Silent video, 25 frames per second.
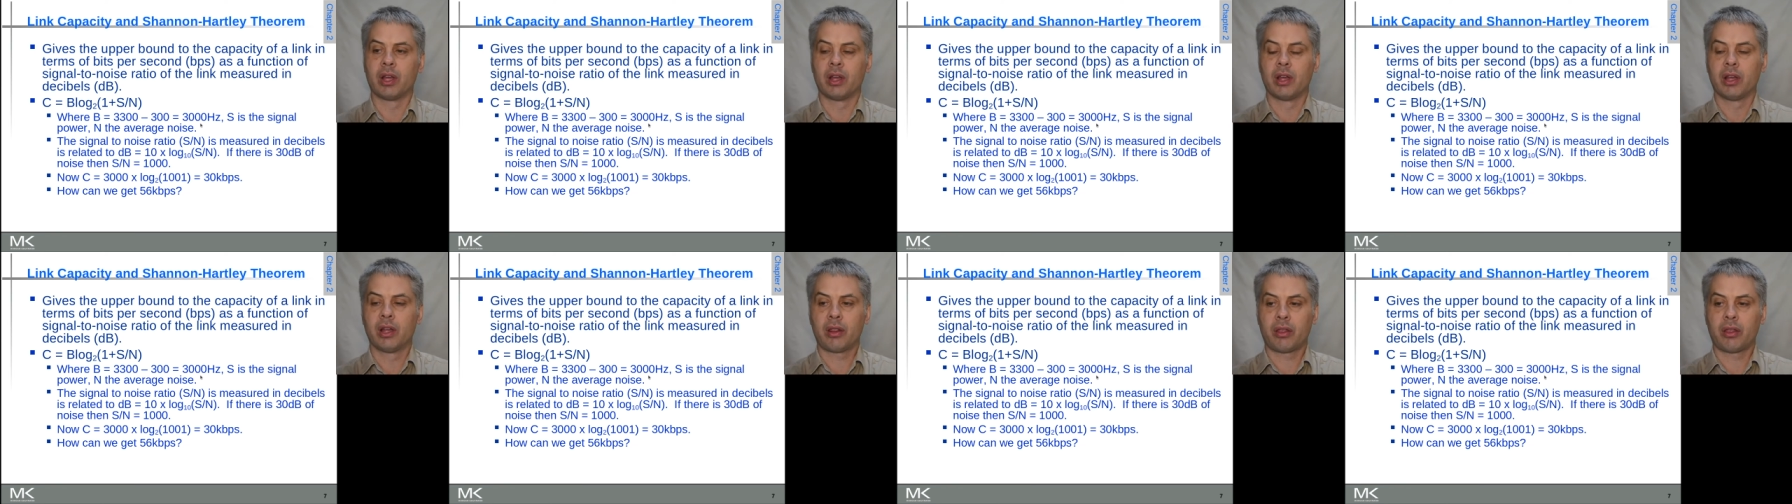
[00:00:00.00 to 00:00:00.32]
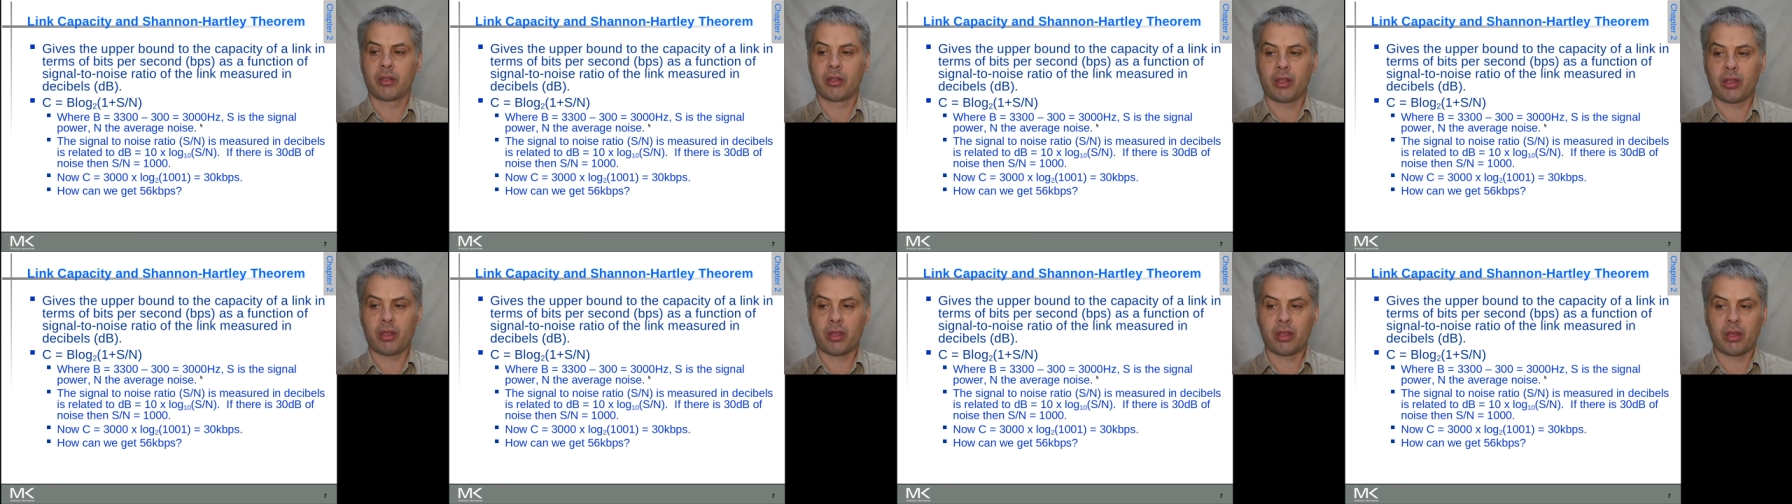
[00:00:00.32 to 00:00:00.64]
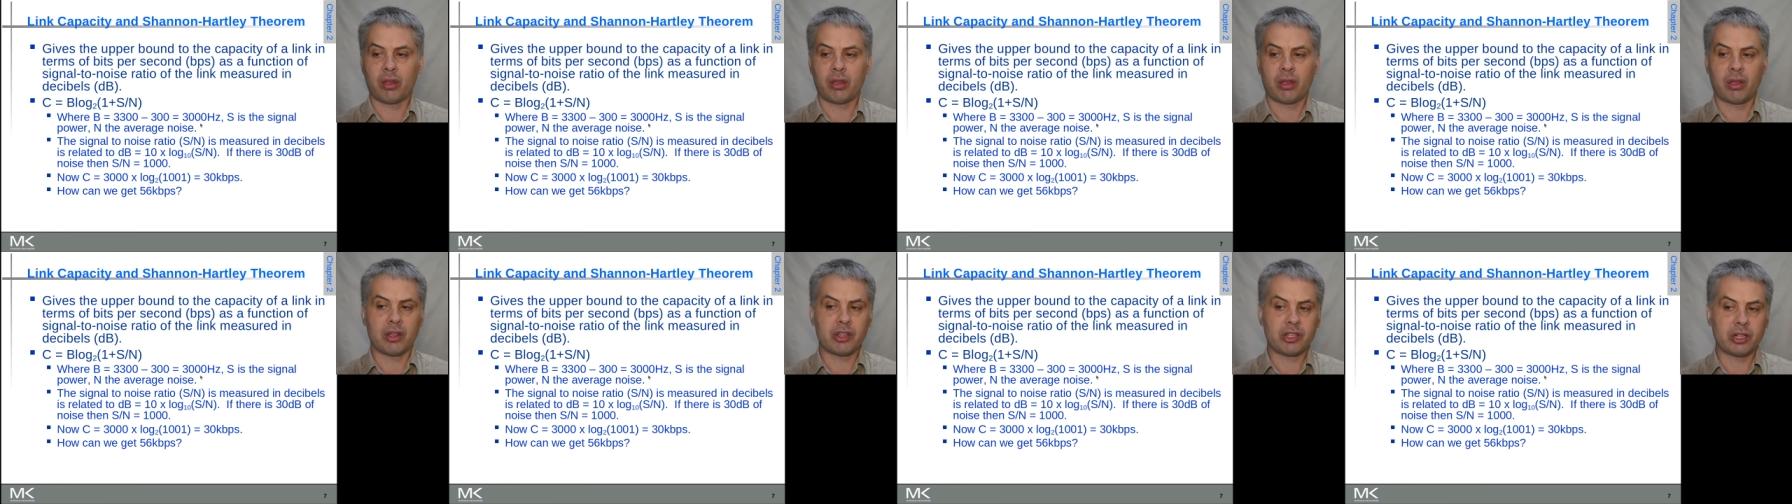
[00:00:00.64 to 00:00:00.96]
So this is
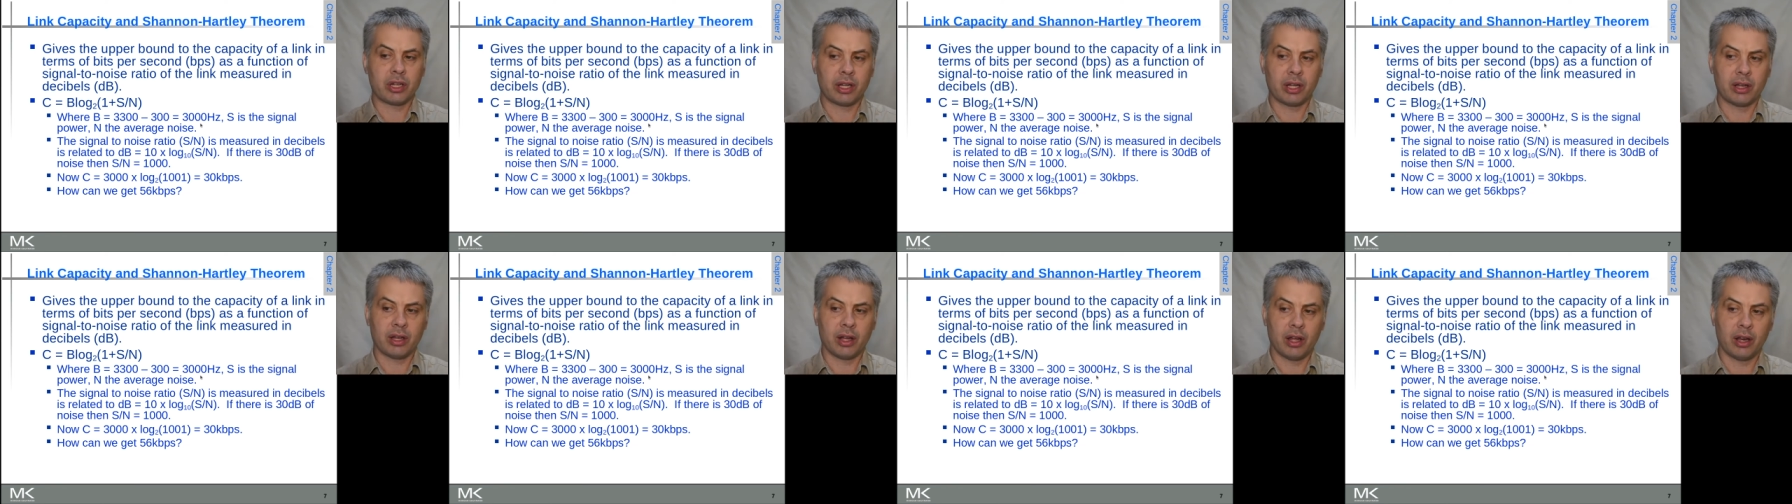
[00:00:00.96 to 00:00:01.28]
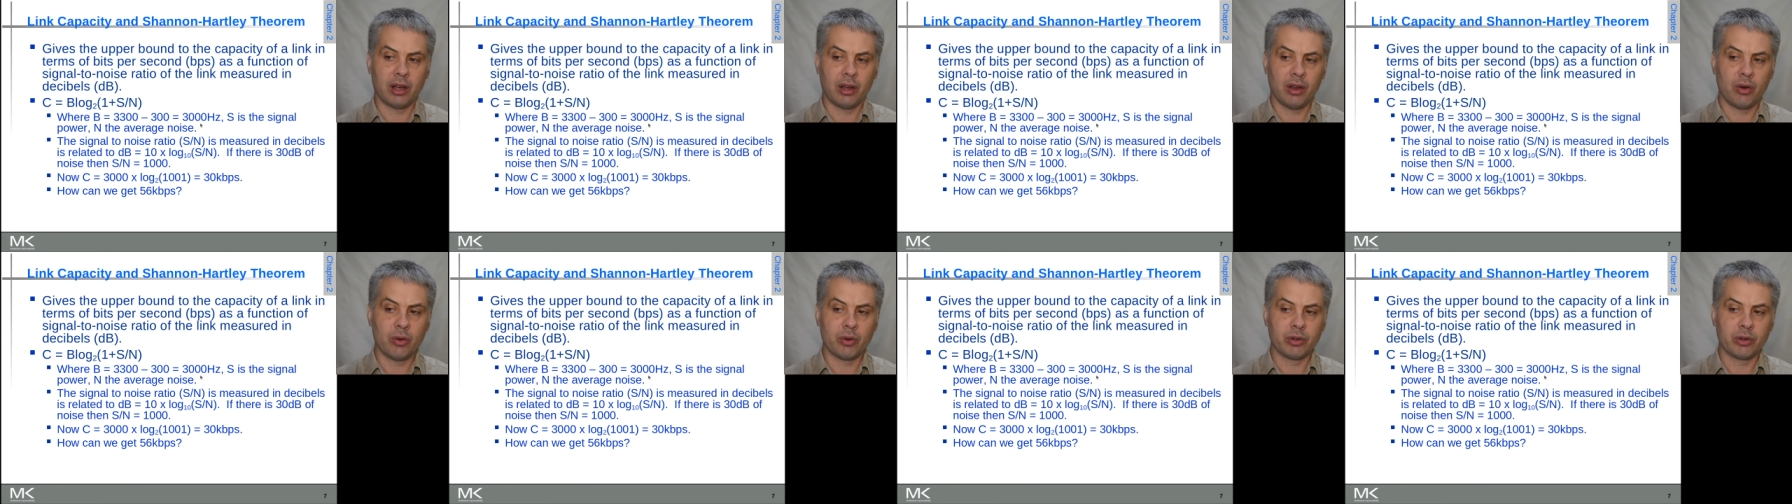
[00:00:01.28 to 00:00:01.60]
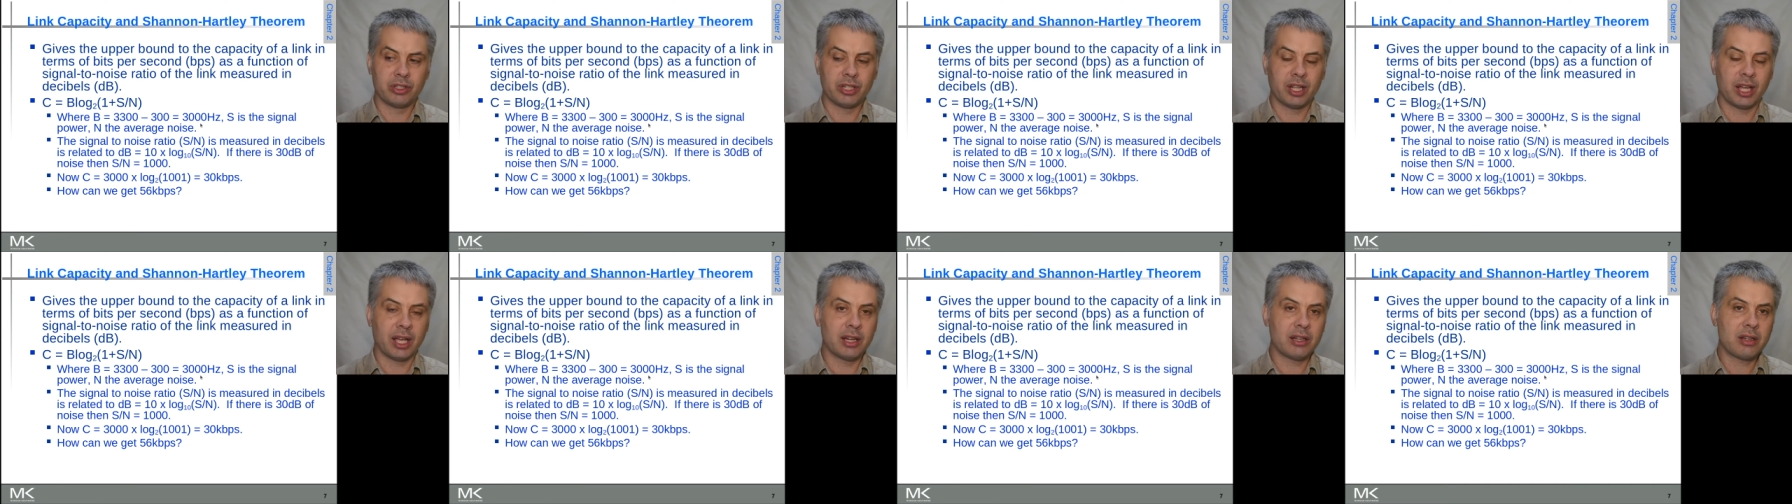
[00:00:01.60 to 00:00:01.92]
essentially a, a log
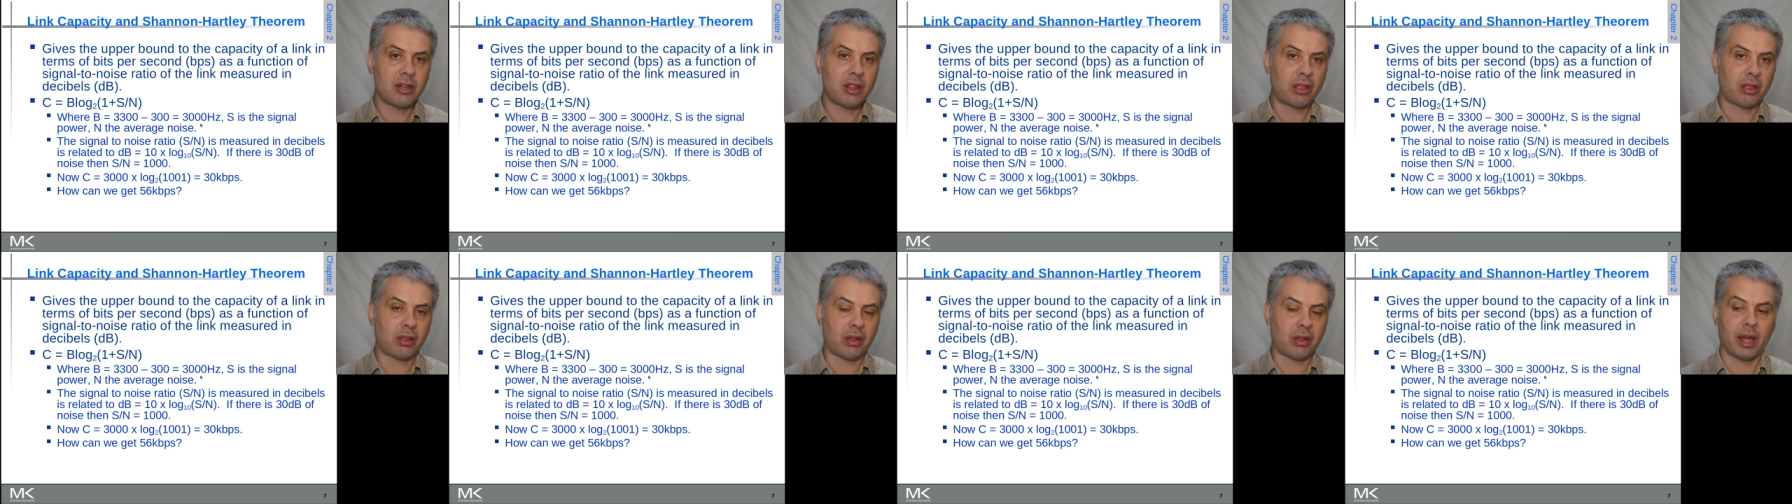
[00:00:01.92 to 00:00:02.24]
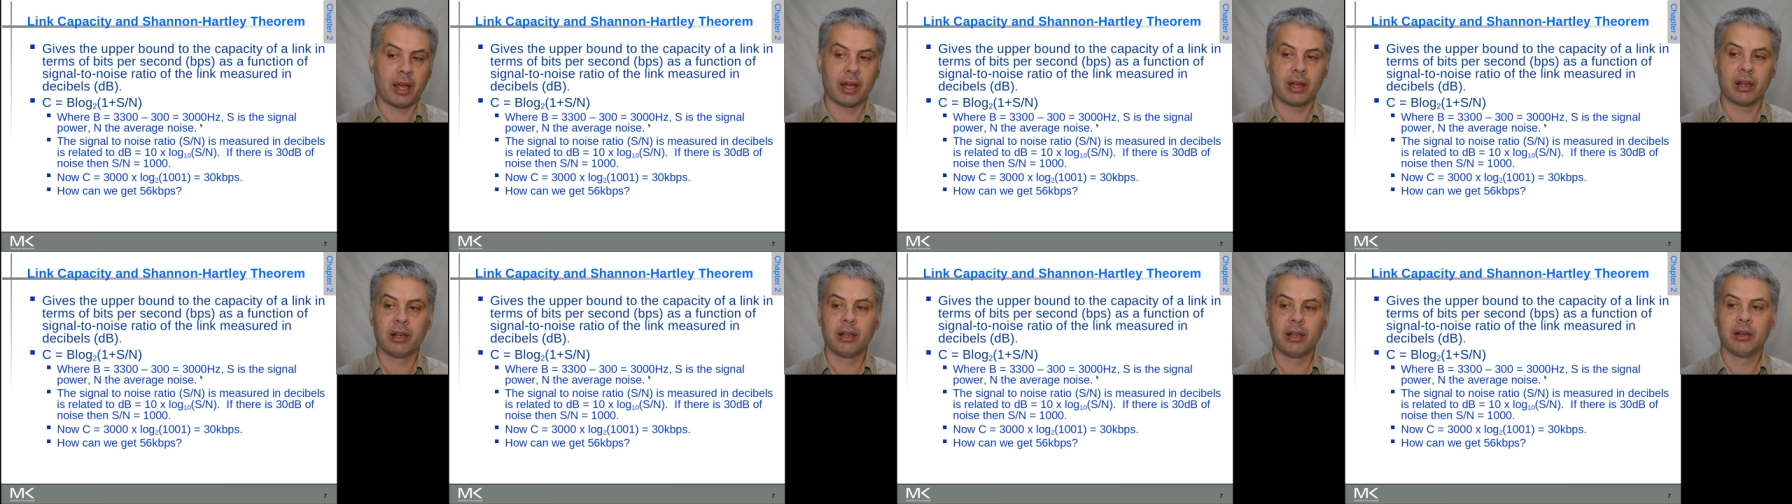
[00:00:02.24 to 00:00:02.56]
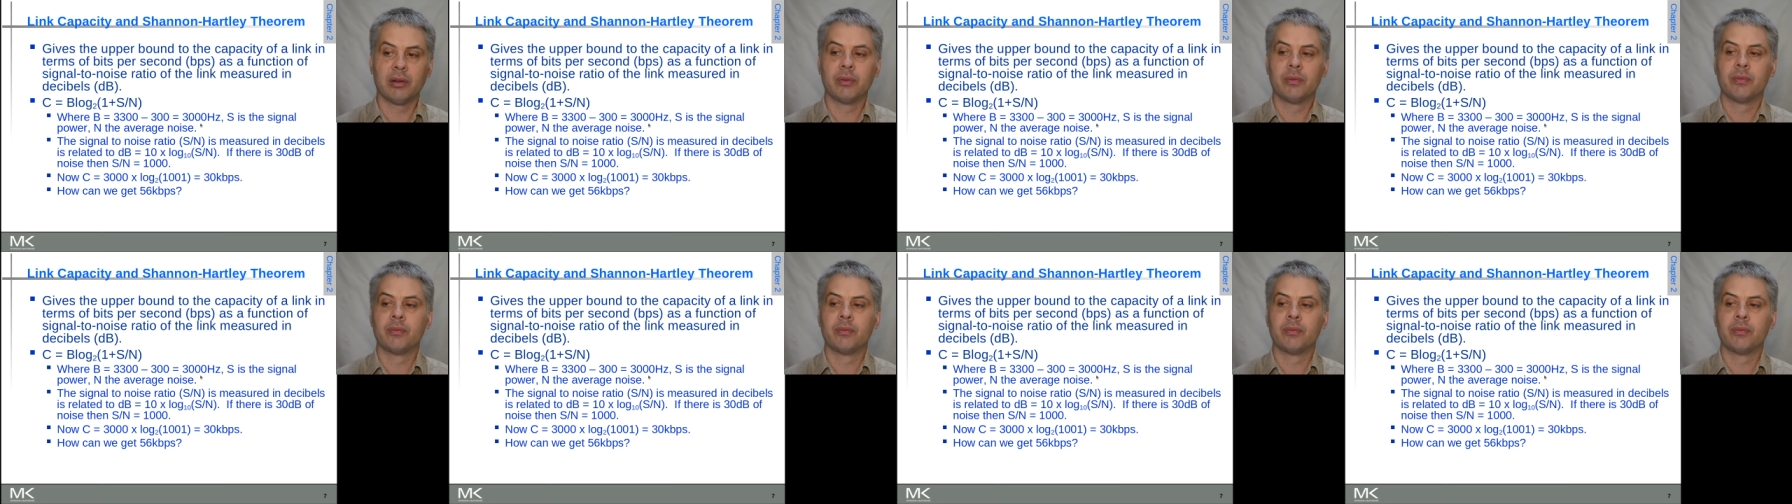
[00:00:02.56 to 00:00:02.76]
10 scale